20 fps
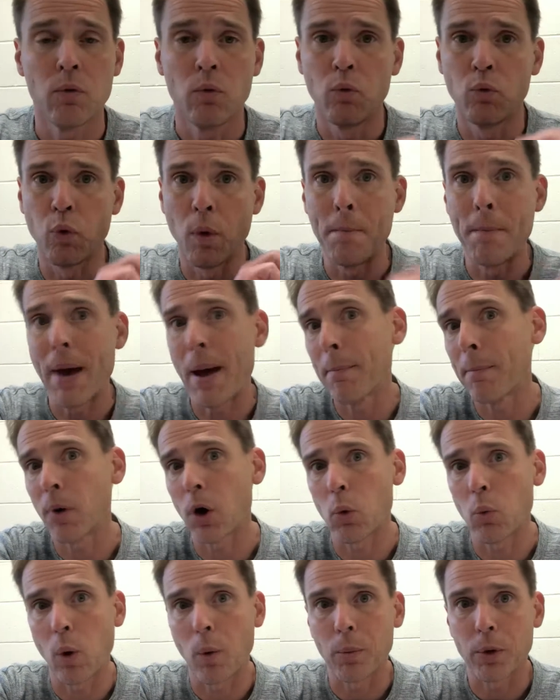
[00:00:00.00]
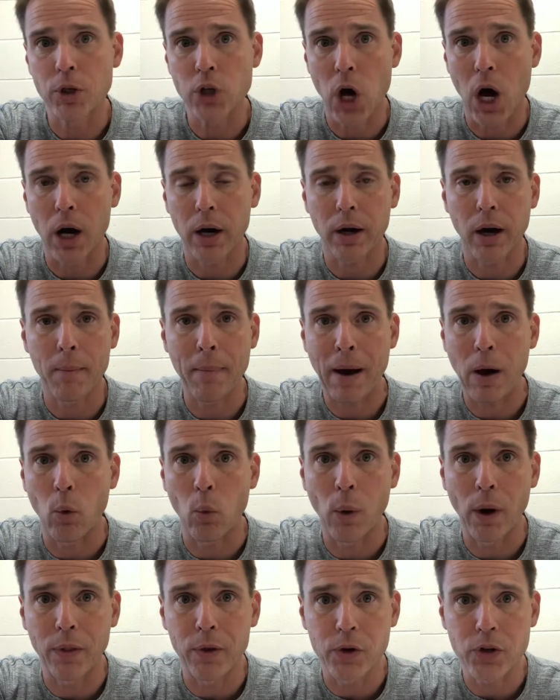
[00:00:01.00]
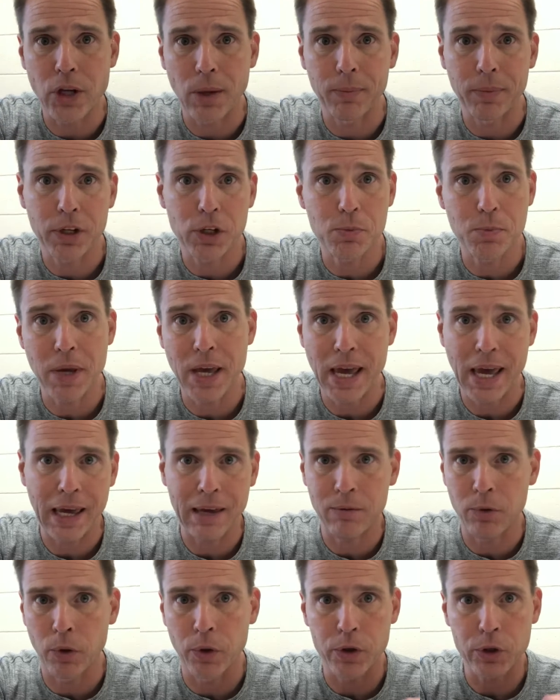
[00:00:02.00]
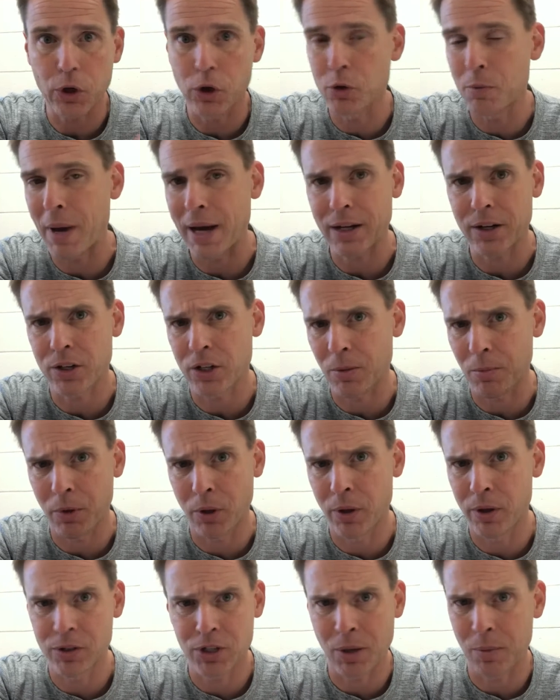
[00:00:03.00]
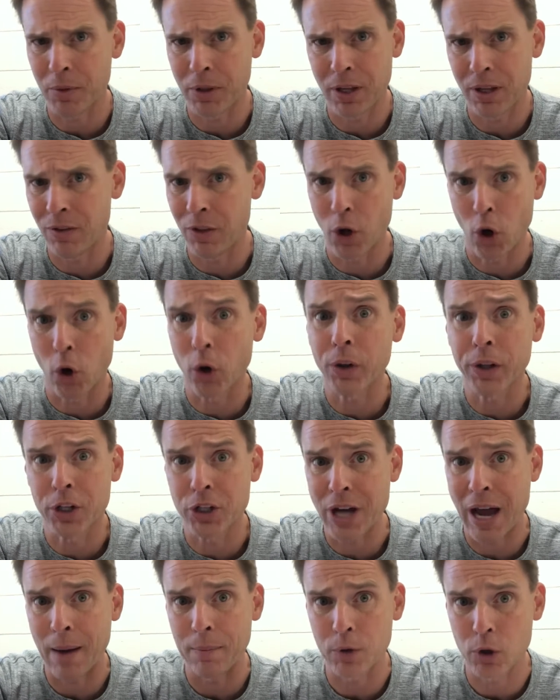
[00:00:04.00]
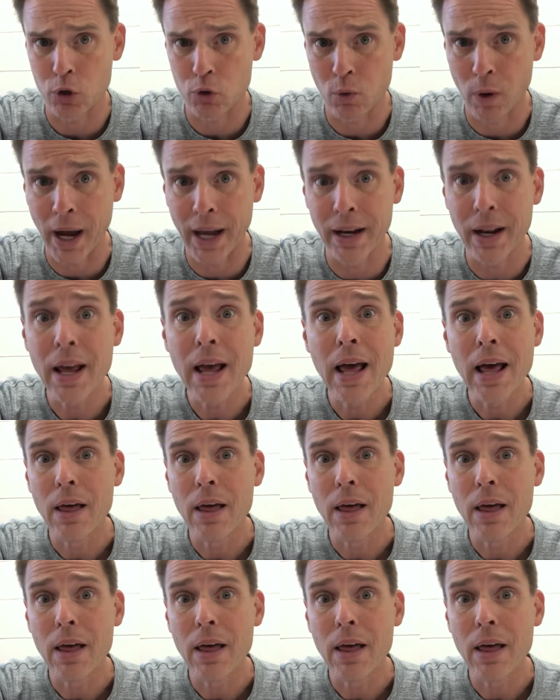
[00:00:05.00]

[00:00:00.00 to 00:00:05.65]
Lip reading: remember when we're talking about whether something's behavior, this goes back to some of the early chapters, right?